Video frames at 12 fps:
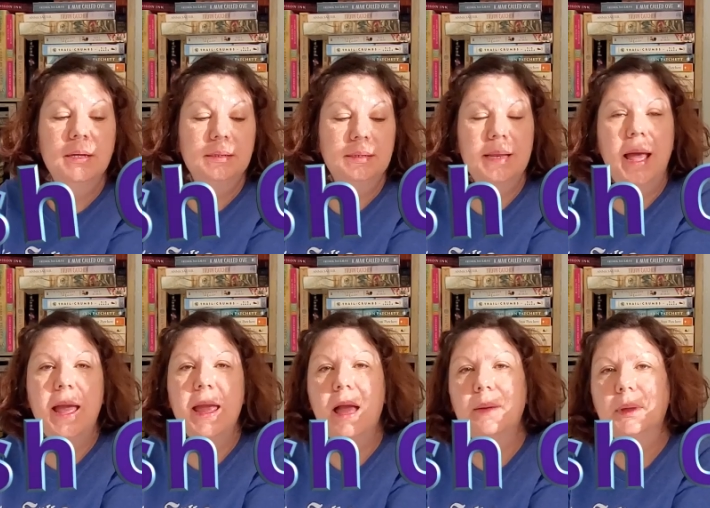
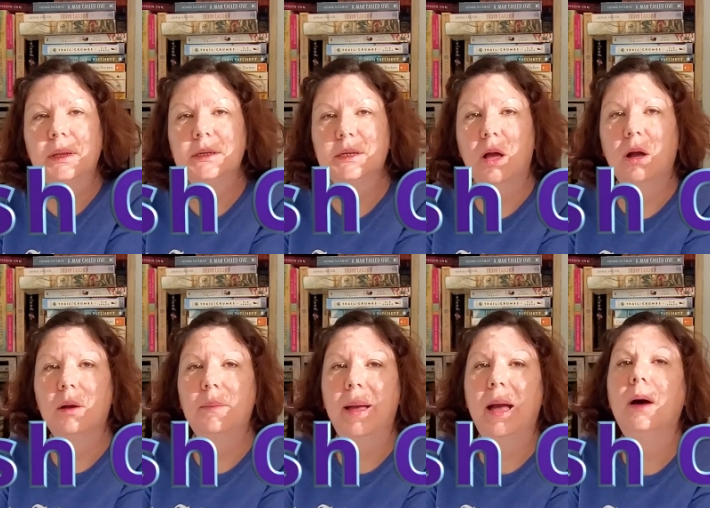Today I'm going to talk
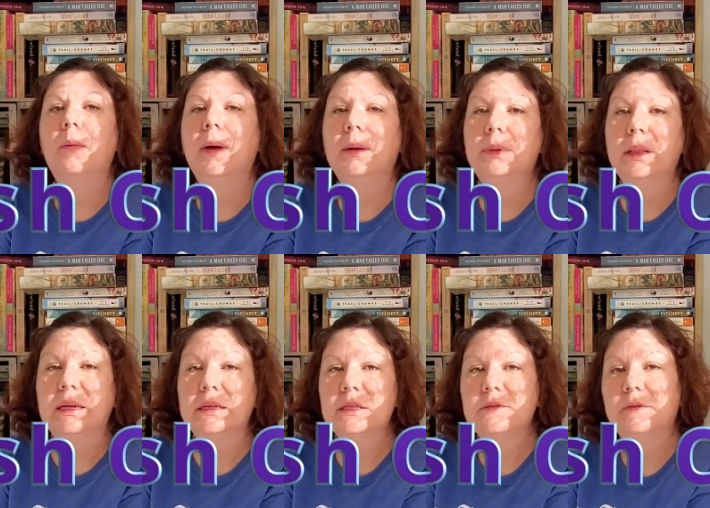about my
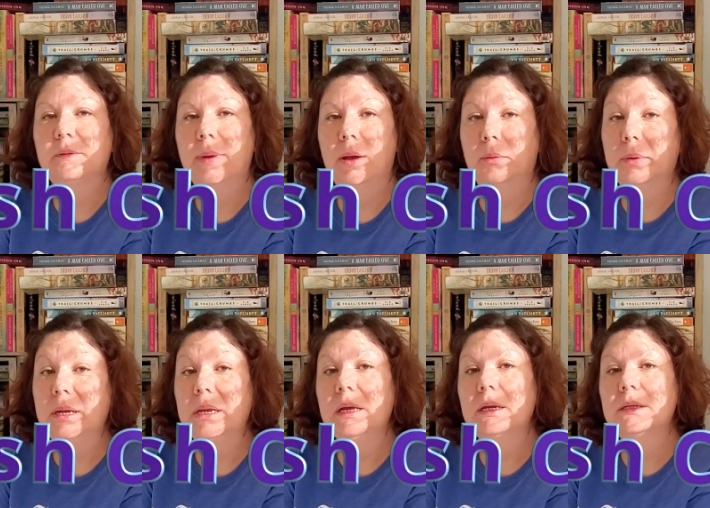plans for my
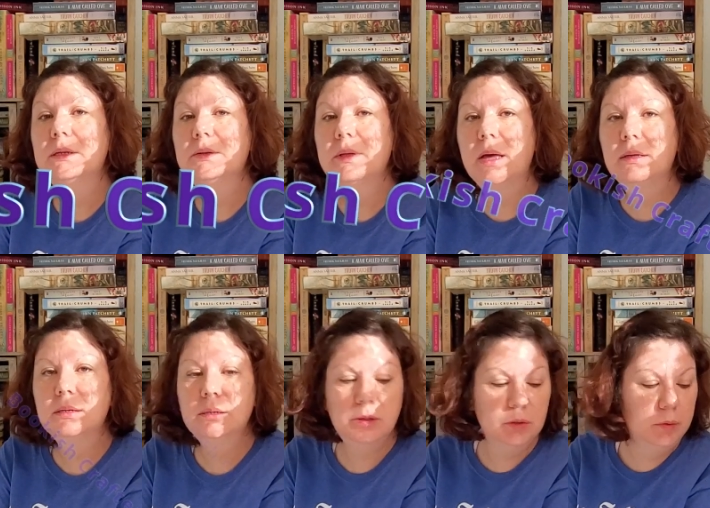reading in
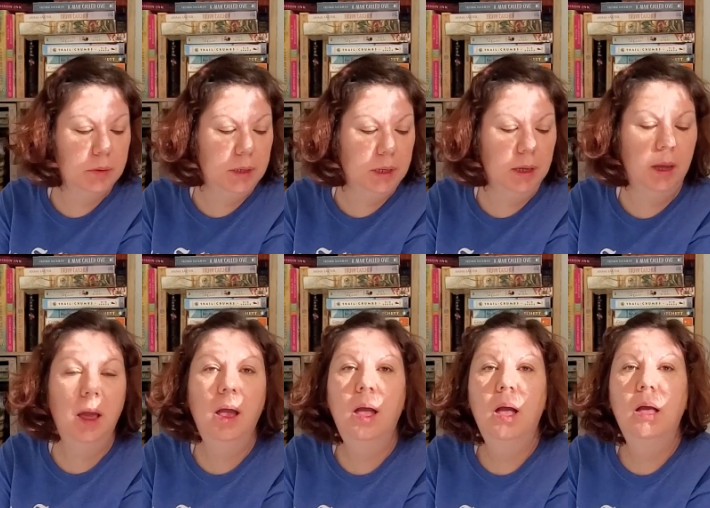2020,
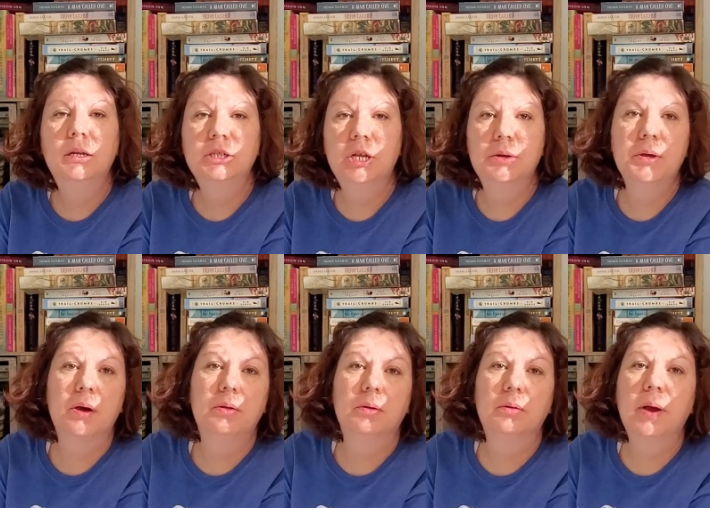show you
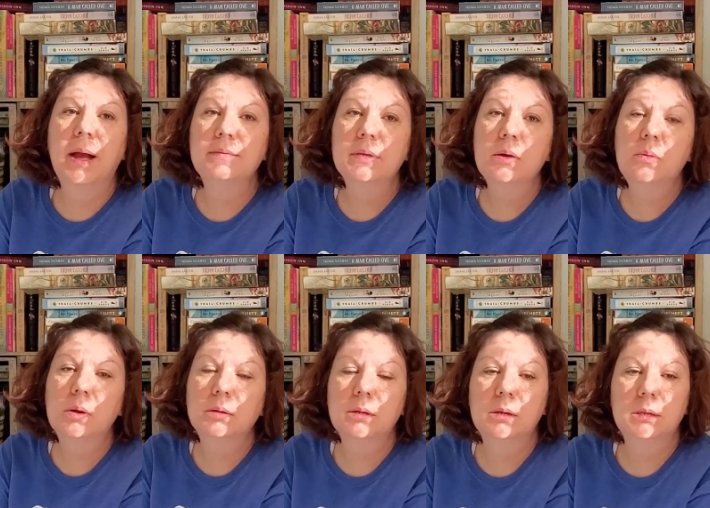all the crafts I
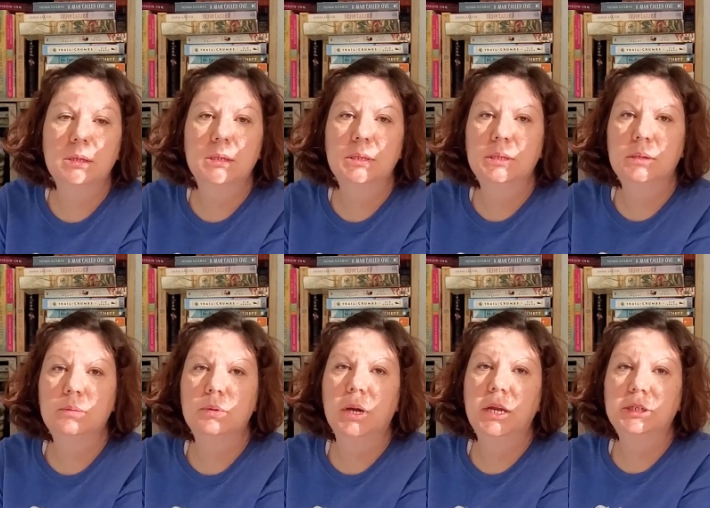worked on in
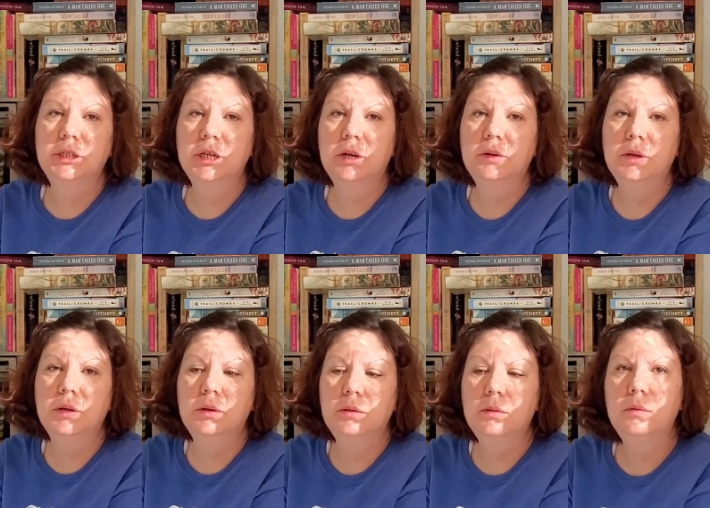December, and show
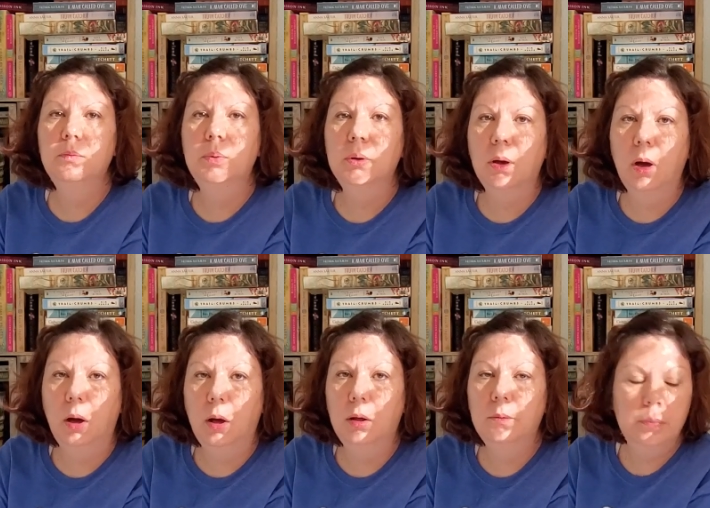you book
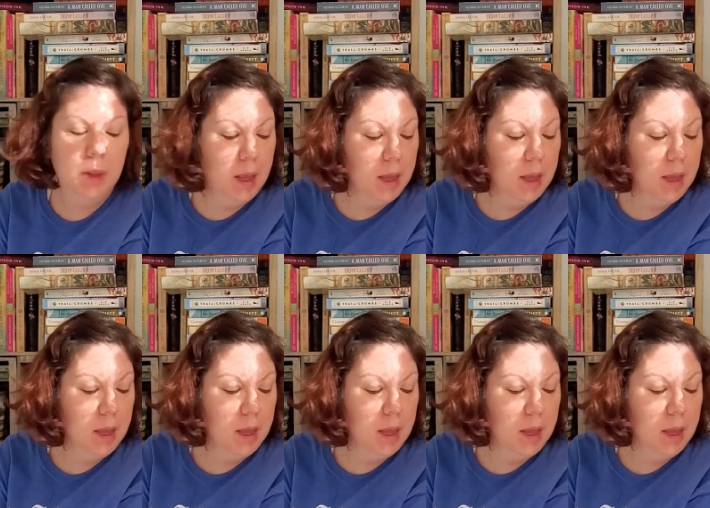haul.